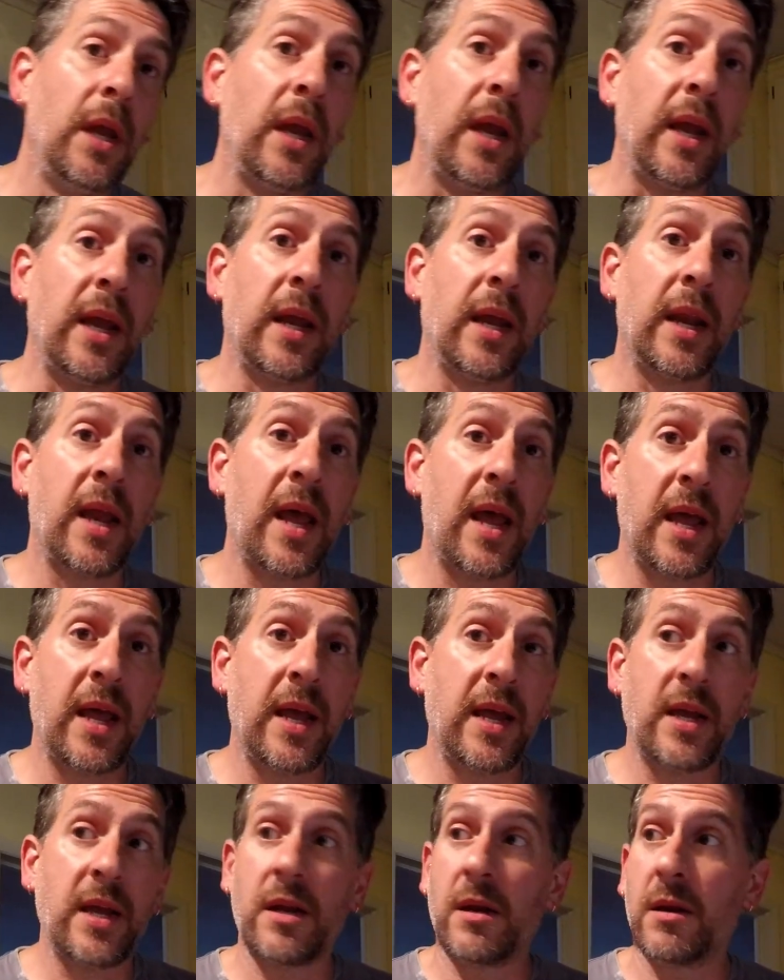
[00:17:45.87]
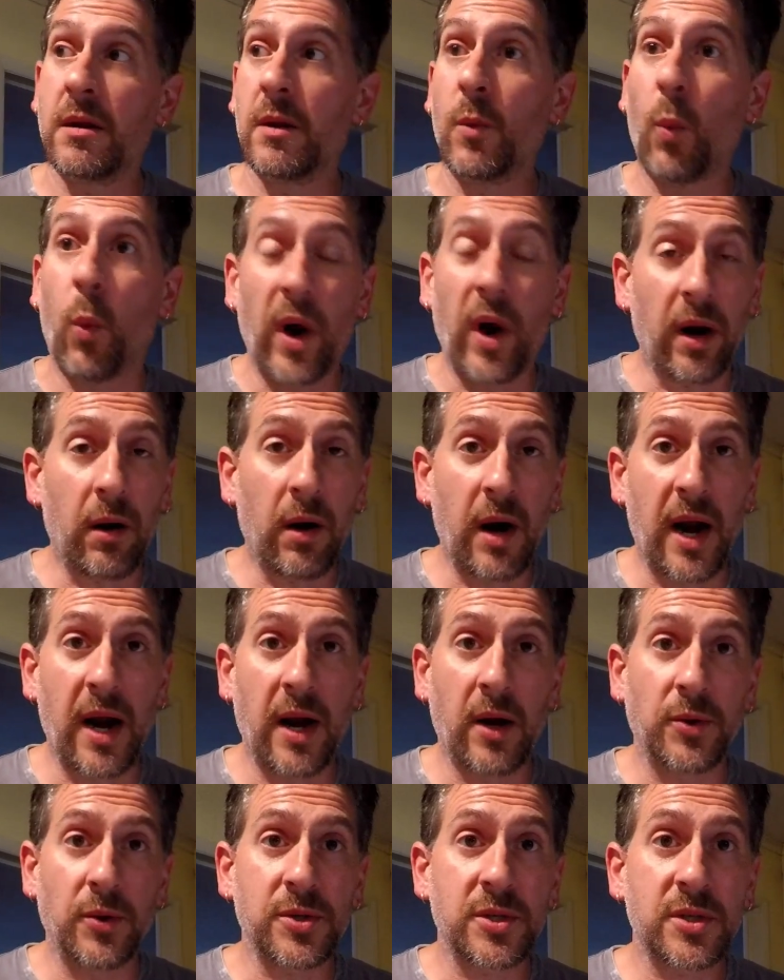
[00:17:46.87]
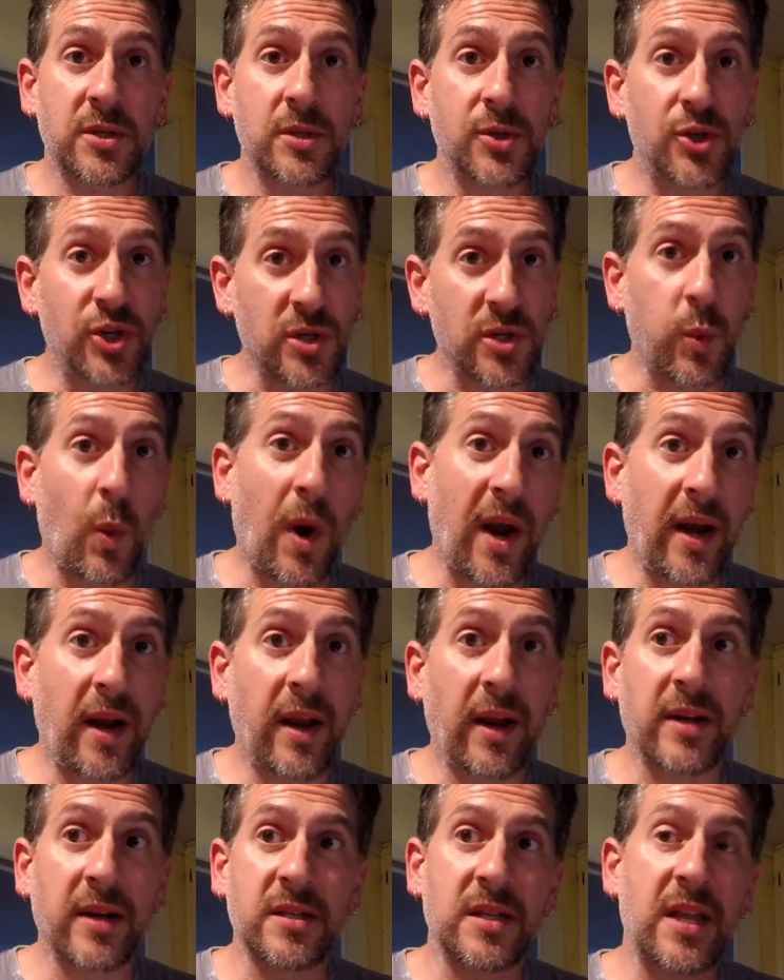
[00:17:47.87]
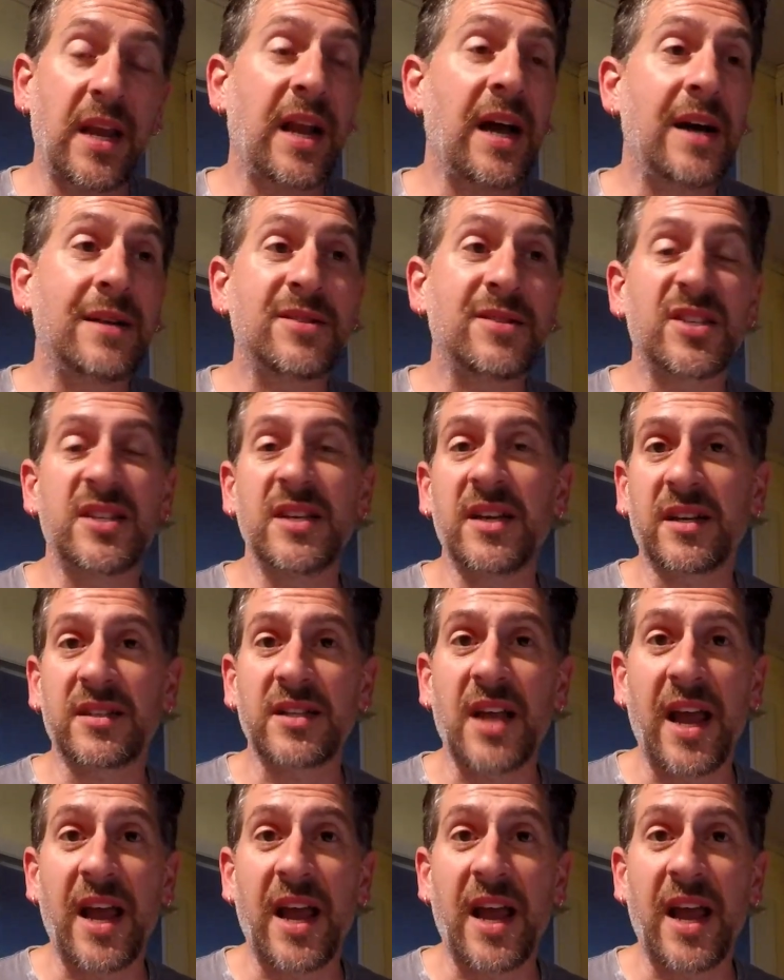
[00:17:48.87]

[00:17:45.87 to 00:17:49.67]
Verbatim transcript: in a warehouse just waiting because they got six,